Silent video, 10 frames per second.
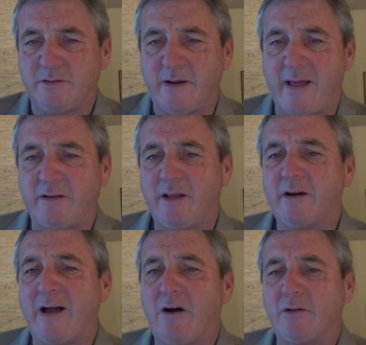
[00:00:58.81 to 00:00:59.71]
an
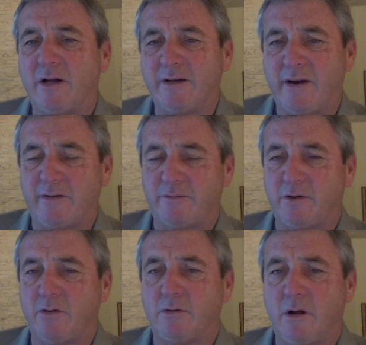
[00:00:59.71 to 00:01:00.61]
annotated outline narrative to
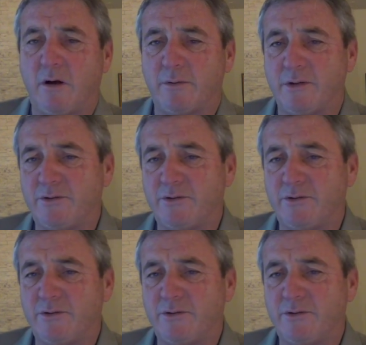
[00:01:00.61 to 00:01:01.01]
go along with it.